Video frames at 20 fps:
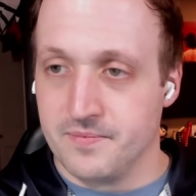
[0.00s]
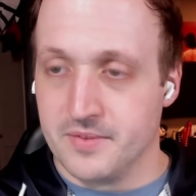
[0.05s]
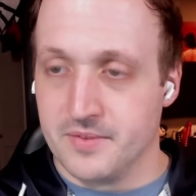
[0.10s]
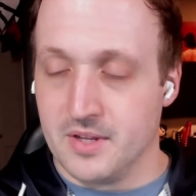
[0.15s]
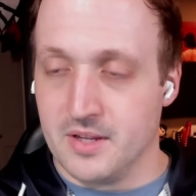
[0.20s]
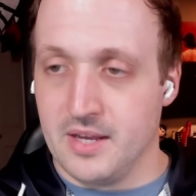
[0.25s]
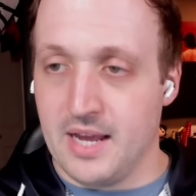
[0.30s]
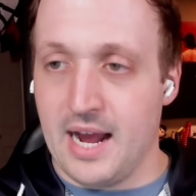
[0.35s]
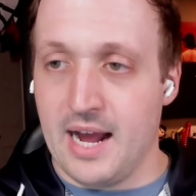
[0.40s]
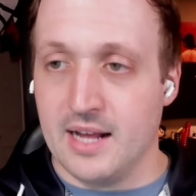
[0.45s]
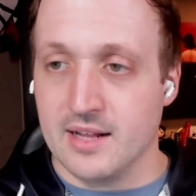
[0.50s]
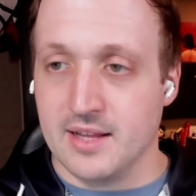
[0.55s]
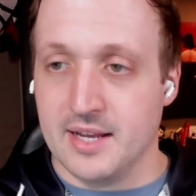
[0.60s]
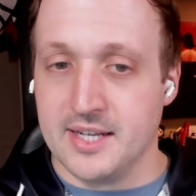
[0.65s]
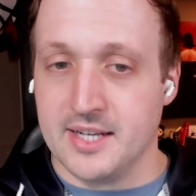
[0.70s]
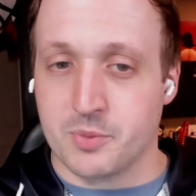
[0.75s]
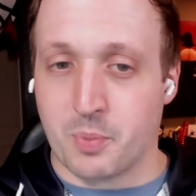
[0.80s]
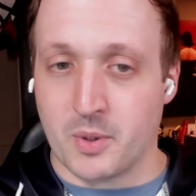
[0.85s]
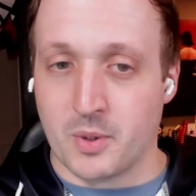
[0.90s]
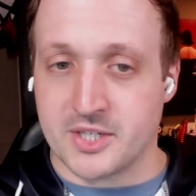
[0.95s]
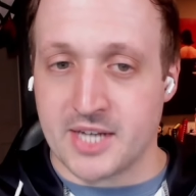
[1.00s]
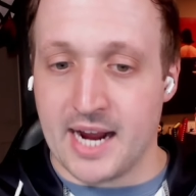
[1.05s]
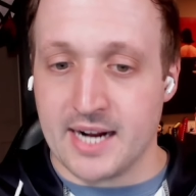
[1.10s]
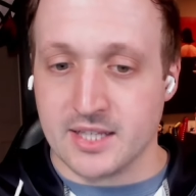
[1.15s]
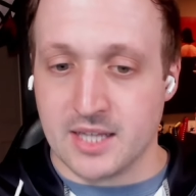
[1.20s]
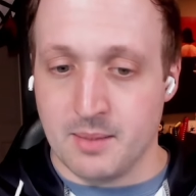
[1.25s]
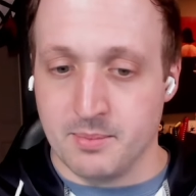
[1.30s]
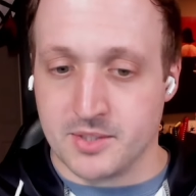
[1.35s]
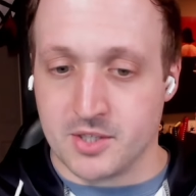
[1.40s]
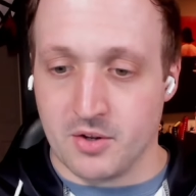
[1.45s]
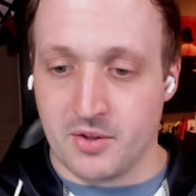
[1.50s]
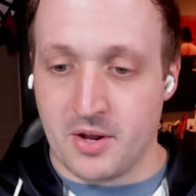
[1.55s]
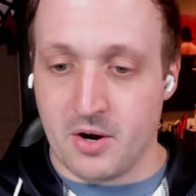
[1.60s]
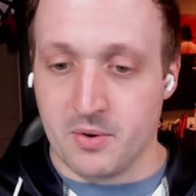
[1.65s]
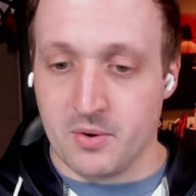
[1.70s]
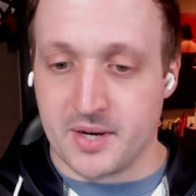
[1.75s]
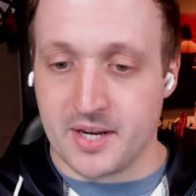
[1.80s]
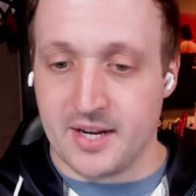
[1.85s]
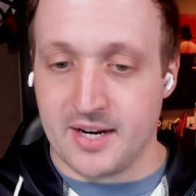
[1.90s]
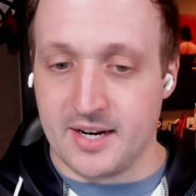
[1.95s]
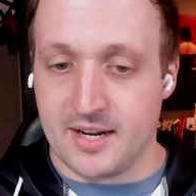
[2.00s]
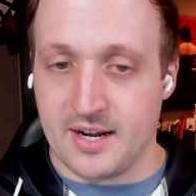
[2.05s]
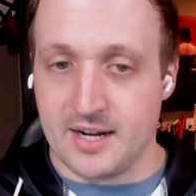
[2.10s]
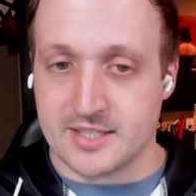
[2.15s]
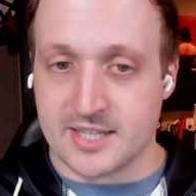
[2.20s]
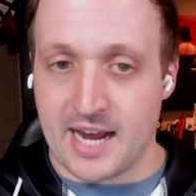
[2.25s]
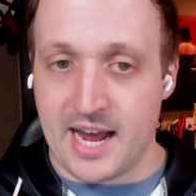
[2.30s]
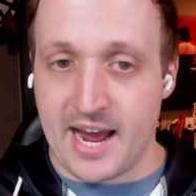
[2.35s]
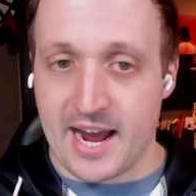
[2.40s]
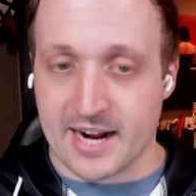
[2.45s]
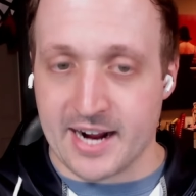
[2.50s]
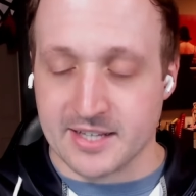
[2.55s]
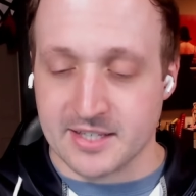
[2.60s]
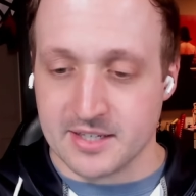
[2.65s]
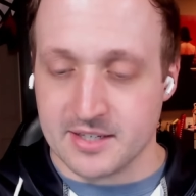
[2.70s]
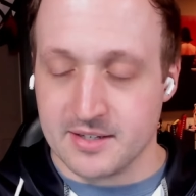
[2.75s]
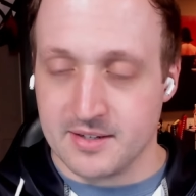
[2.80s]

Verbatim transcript: Yeah, at least protect them so they don't get attacked.